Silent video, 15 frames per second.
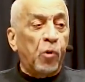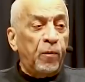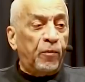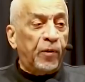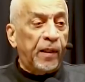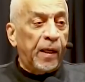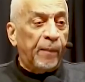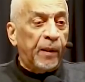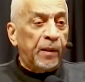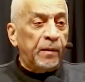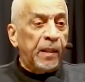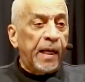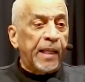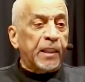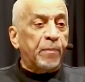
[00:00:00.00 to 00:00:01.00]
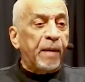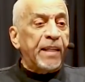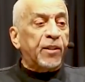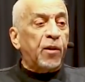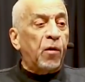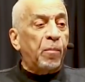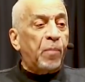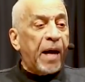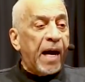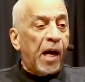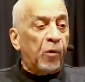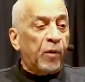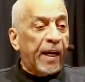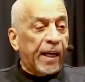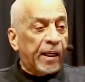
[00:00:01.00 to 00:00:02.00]
group phenomenon and it's based on
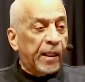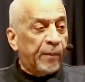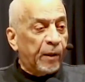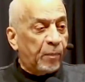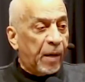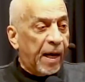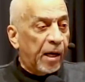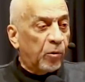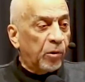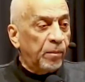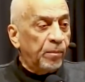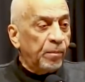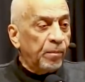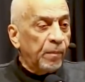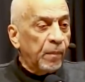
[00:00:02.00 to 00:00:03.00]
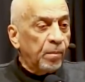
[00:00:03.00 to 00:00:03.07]
power, economic power.